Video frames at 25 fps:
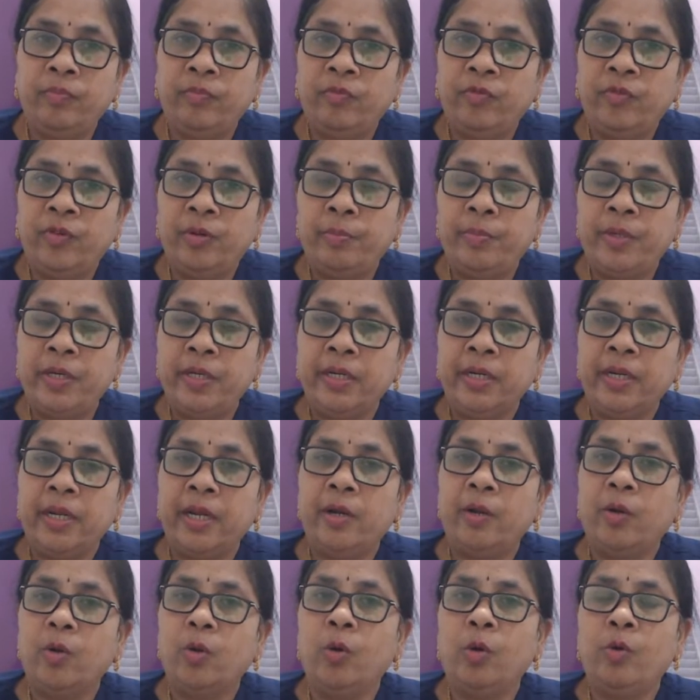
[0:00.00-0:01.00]
woman can
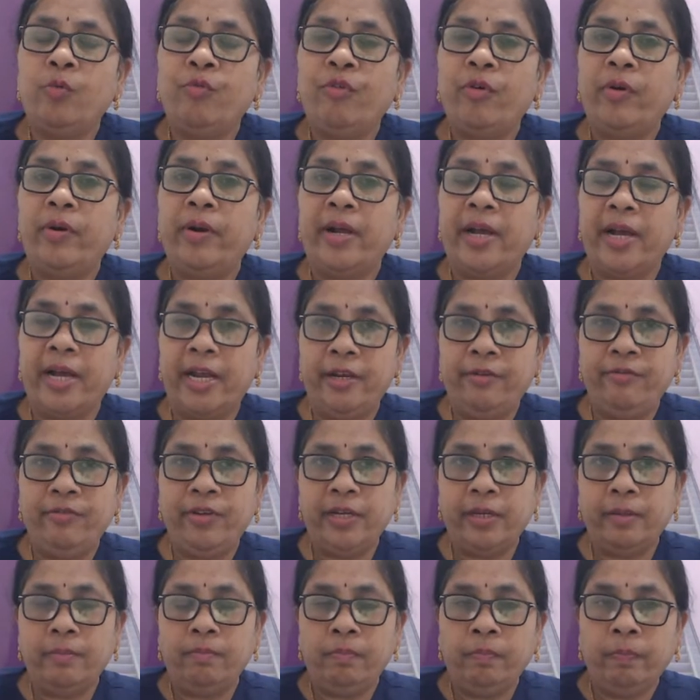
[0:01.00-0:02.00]
go for
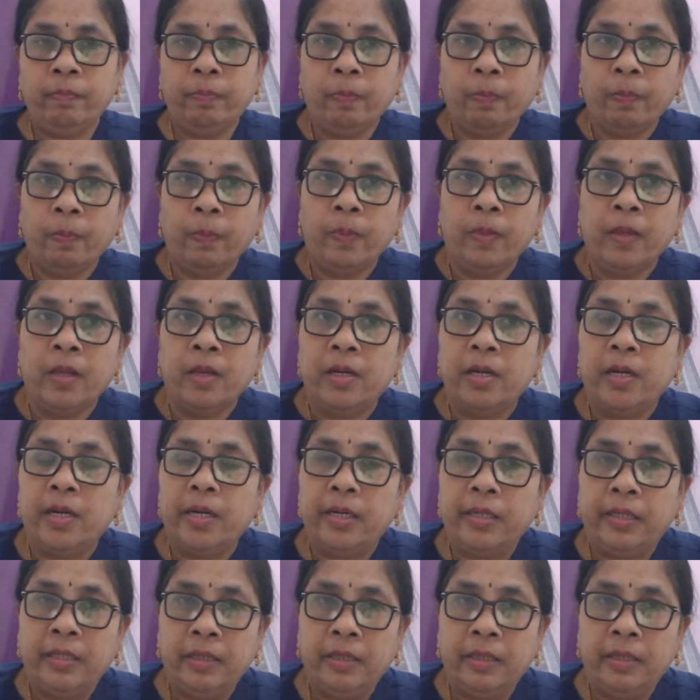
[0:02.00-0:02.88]
IVM, it